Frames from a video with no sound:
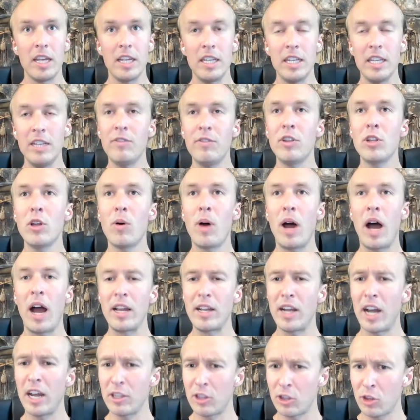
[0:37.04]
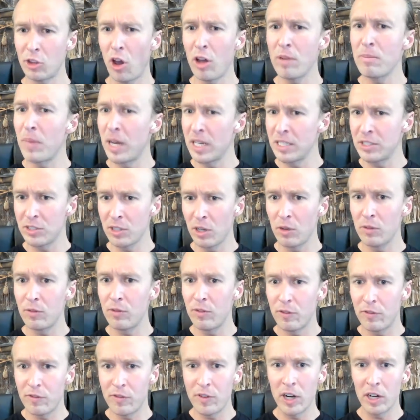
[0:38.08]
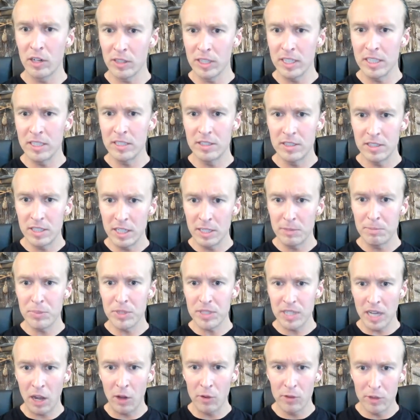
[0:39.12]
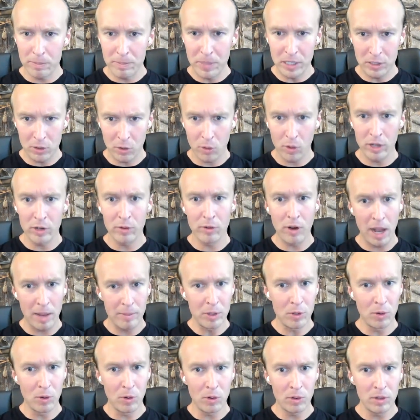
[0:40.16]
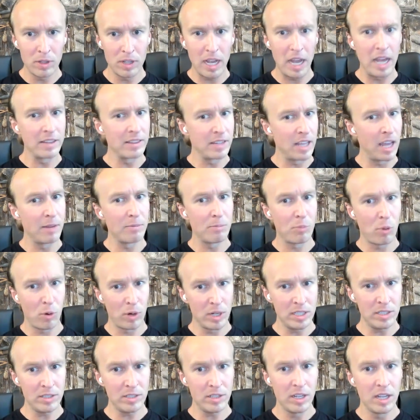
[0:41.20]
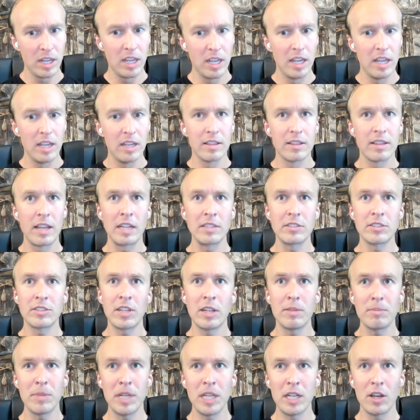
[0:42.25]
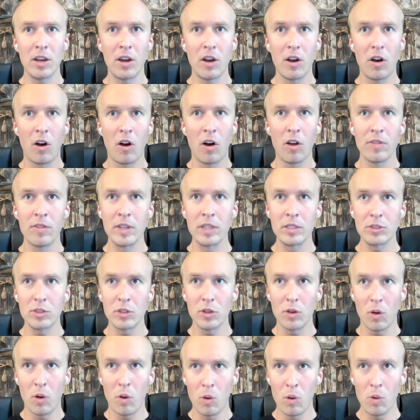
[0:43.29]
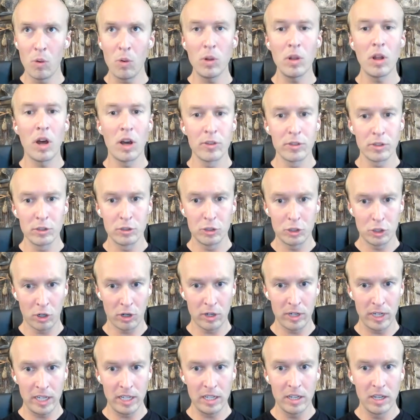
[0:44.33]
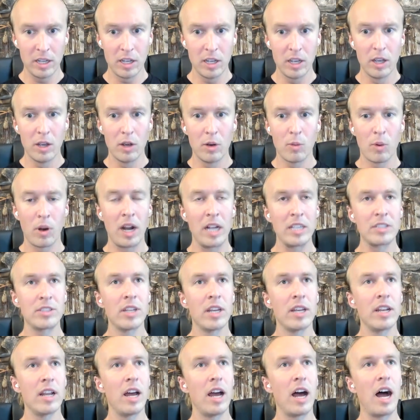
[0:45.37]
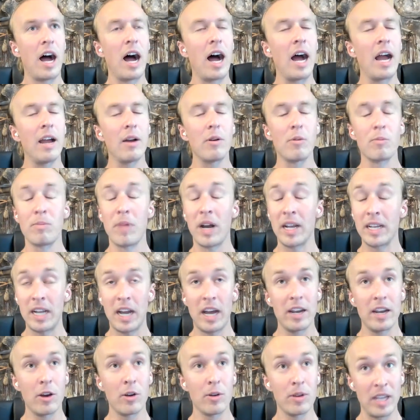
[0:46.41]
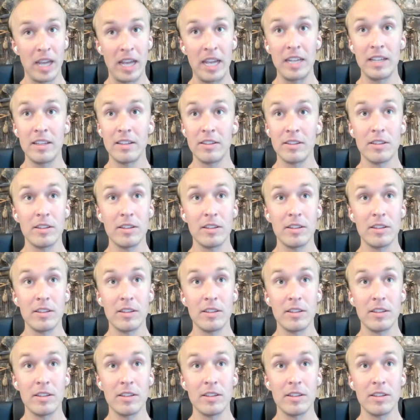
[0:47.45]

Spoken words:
Even though I thought myself fairly deep down the Bitcoin rabbit hole at that point, that sent me on this whole other journey where I said, my God, okay,